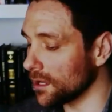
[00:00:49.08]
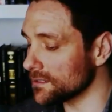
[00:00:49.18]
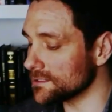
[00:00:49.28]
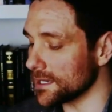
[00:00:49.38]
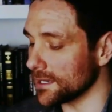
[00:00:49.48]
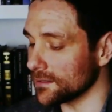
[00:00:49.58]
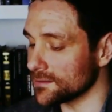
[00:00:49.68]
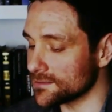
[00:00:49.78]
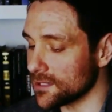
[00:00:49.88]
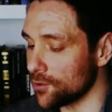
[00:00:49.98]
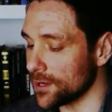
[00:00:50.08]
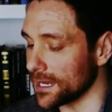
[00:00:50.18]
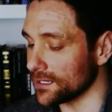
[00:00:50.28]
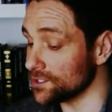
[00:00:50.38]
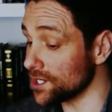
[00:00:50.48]
cutting,
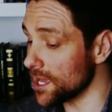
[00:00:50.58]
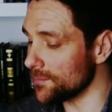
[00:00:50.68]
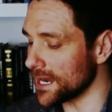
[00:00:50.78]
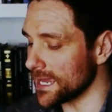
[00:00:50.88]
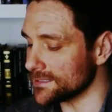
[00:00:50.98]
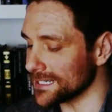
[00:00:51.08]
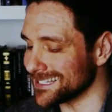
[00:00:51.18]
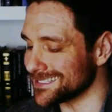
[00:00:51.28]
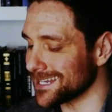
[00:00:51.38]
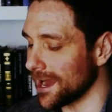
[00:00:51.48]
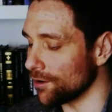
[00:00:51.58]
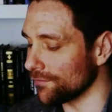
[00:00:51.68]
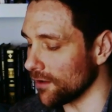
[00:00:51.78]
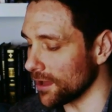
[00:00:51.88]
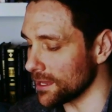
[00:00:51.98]
sowing, germinating and
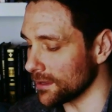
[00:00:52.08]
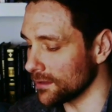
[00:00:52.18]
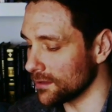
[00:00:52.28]
scarifying.